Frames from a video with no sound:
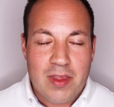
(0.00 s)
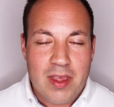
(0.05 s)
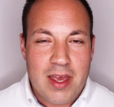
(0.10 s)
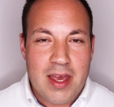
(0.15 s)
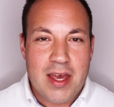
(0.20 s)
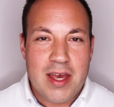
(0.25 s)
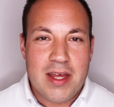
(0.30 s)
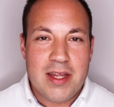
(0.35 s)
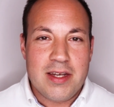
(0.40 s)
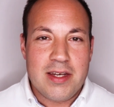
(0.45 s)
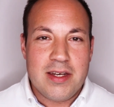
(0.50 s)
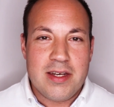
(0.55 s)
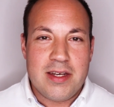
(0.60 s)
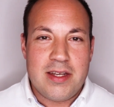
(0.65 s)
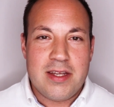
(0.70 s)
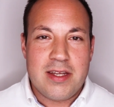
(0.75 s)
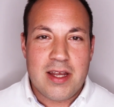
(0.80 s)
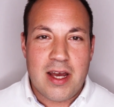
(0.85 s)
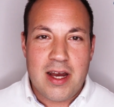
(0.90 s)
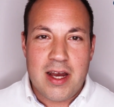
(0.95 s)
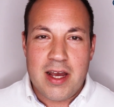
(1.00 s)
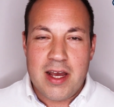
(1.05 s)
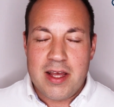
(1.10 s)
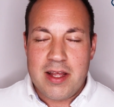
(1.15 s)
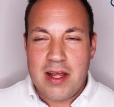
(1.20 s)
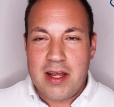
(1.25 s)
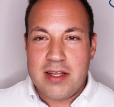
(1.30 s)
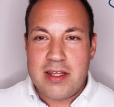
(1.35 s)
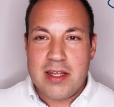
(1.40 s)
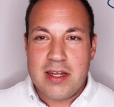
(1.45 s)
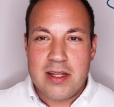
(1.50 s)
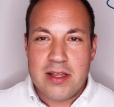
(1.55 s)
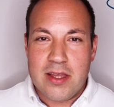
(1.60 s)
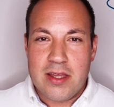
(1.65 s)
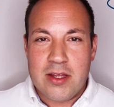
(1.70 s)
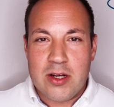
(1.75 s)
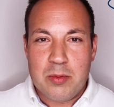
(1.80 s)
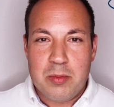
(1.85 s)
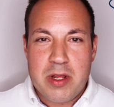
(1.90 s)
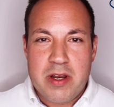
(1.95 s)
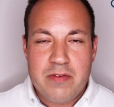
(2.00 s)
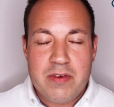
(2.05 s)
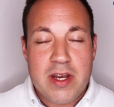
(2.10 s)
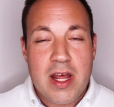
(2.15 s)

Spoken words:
and I did a little bit of